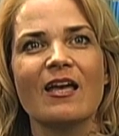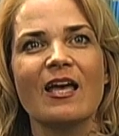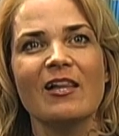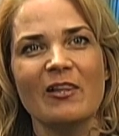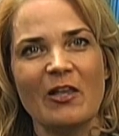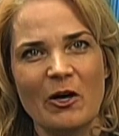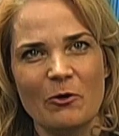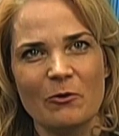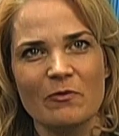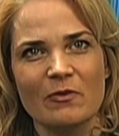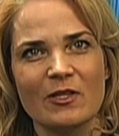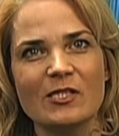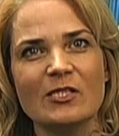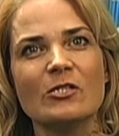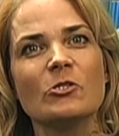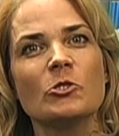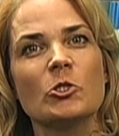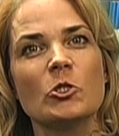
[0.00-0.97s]
Hello,
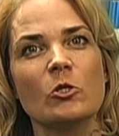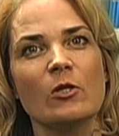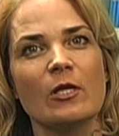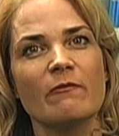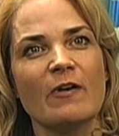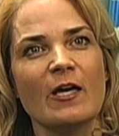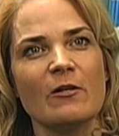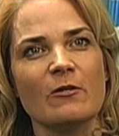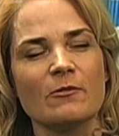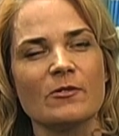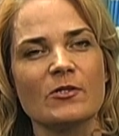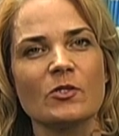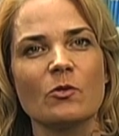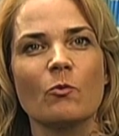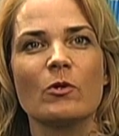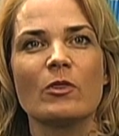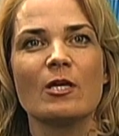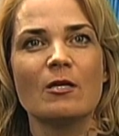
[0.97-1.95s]
this is Julie
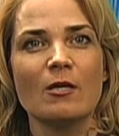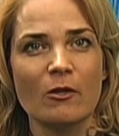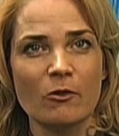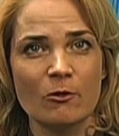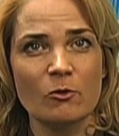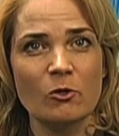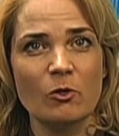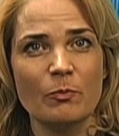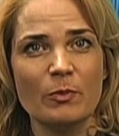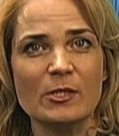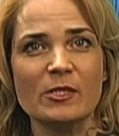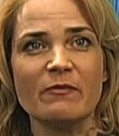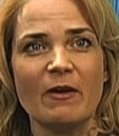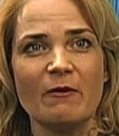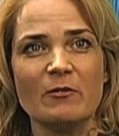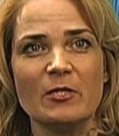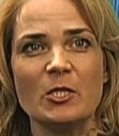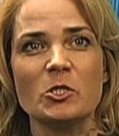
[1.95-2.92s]
Venners with another Lupus
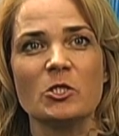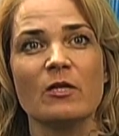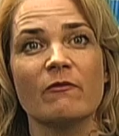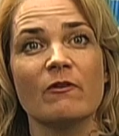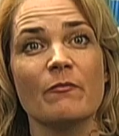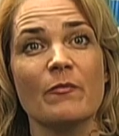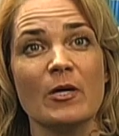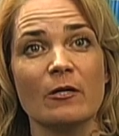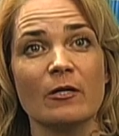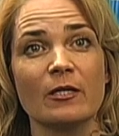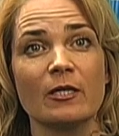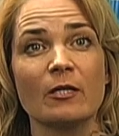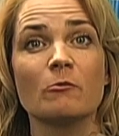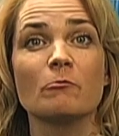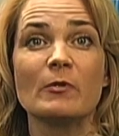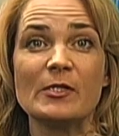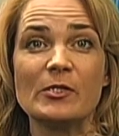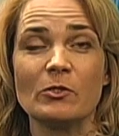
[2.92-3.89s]
Foundation of America
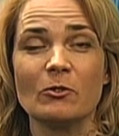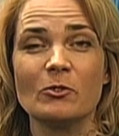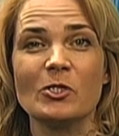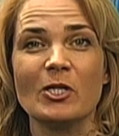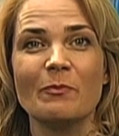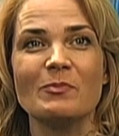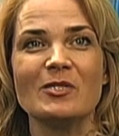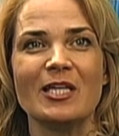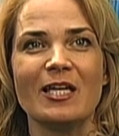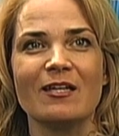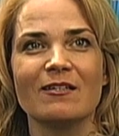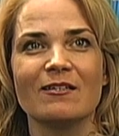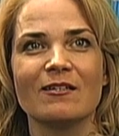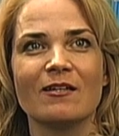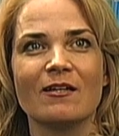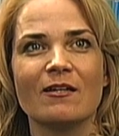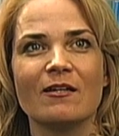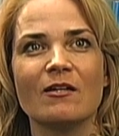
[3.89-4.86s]
research update.
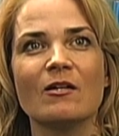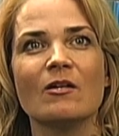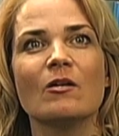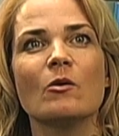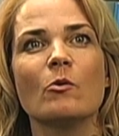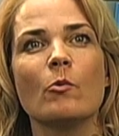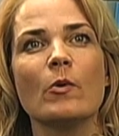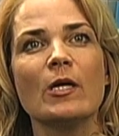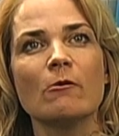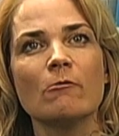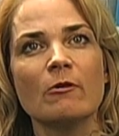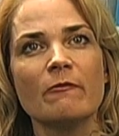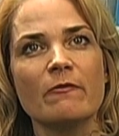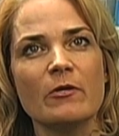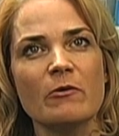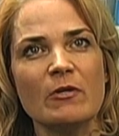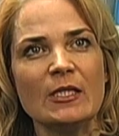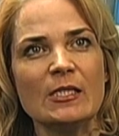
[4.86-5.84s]
We are
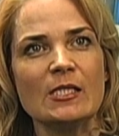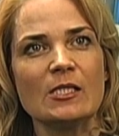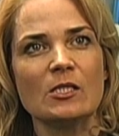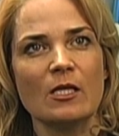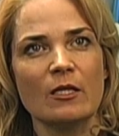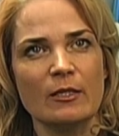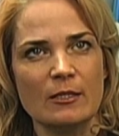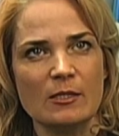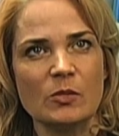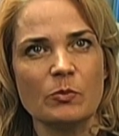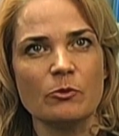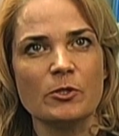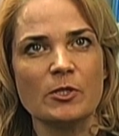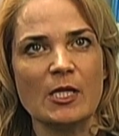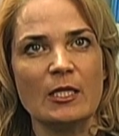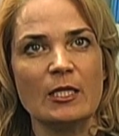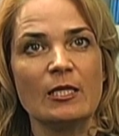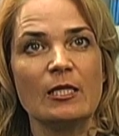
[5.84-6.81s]
reviewing studies
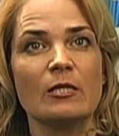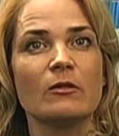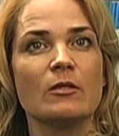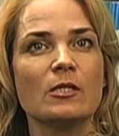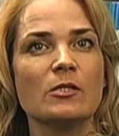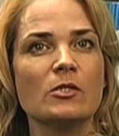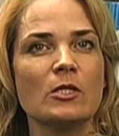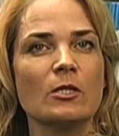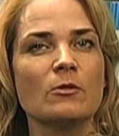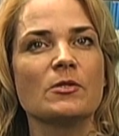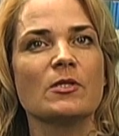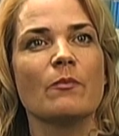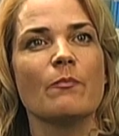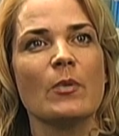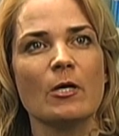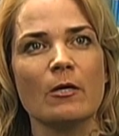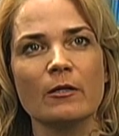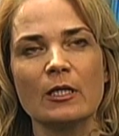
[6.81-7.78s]
presented at this year's
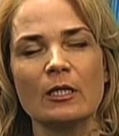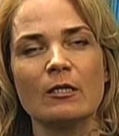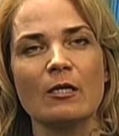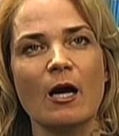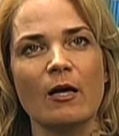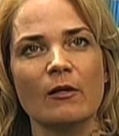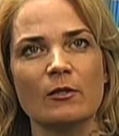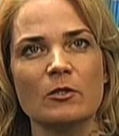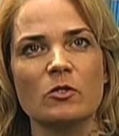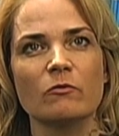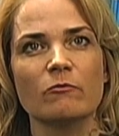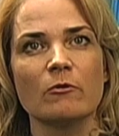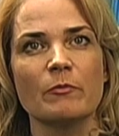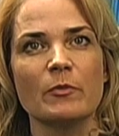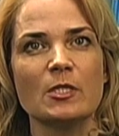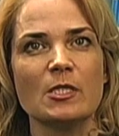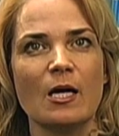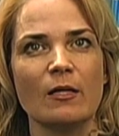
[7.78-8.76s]
American College of
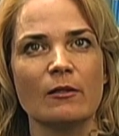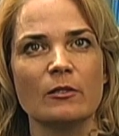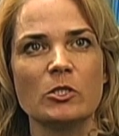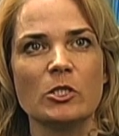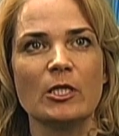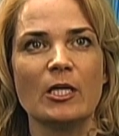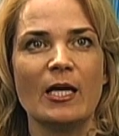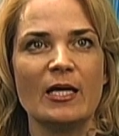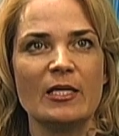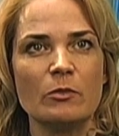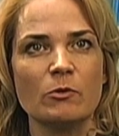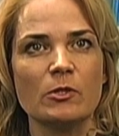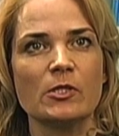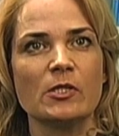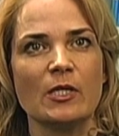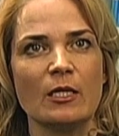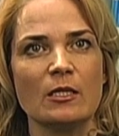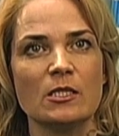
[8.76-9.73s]
Rheumatology annual
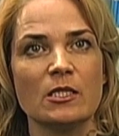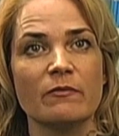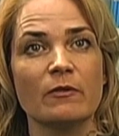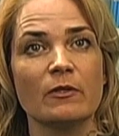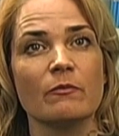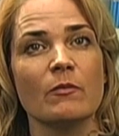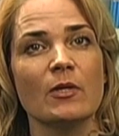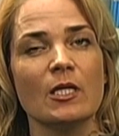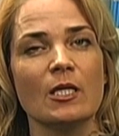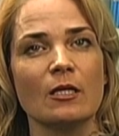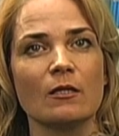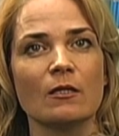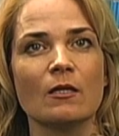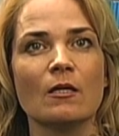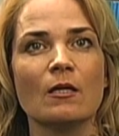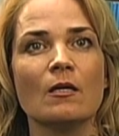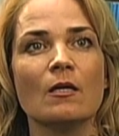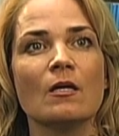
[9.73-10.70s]
scientific meeting
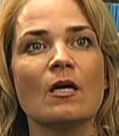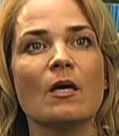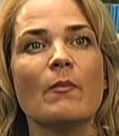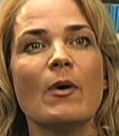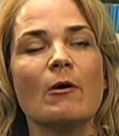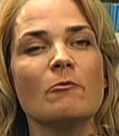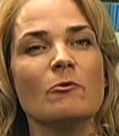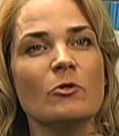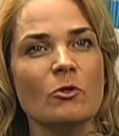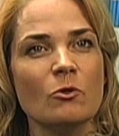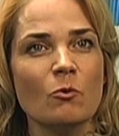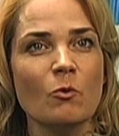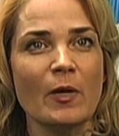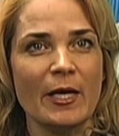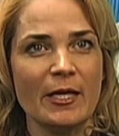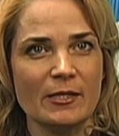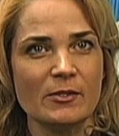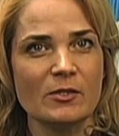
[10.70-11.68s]
about new
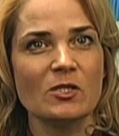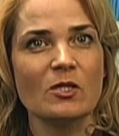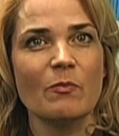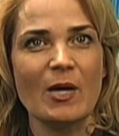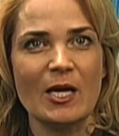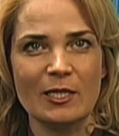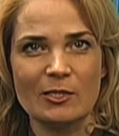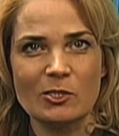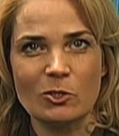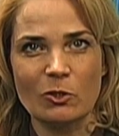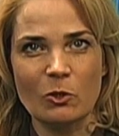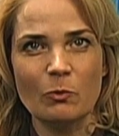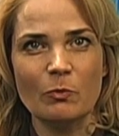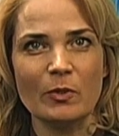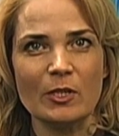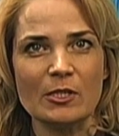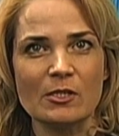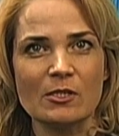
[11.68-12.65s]
ways to manage
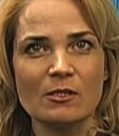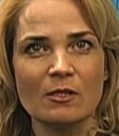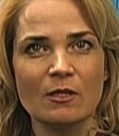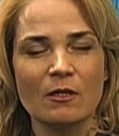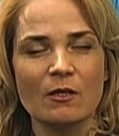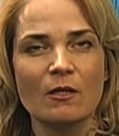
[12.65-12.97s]
lupus.